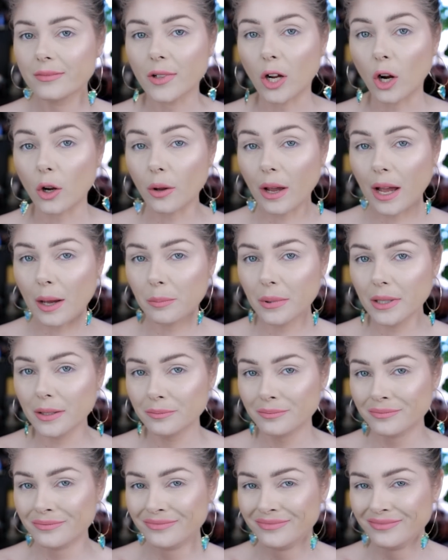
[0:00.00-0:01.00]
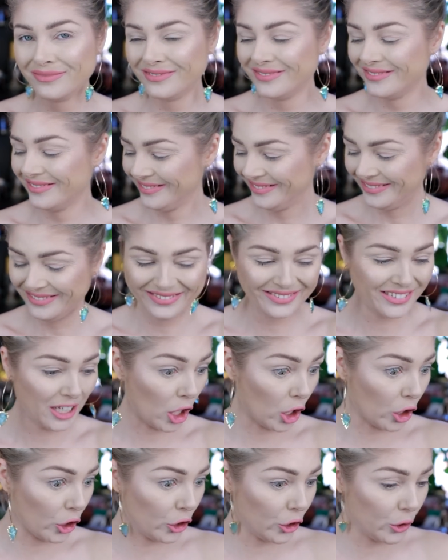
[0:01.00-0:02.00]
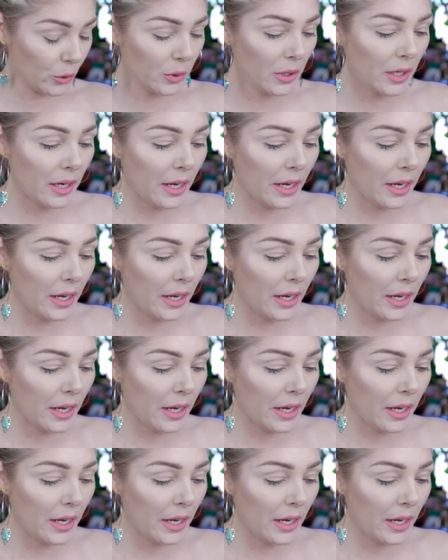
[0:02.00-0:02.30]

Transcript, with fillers: Are you happy? Are you?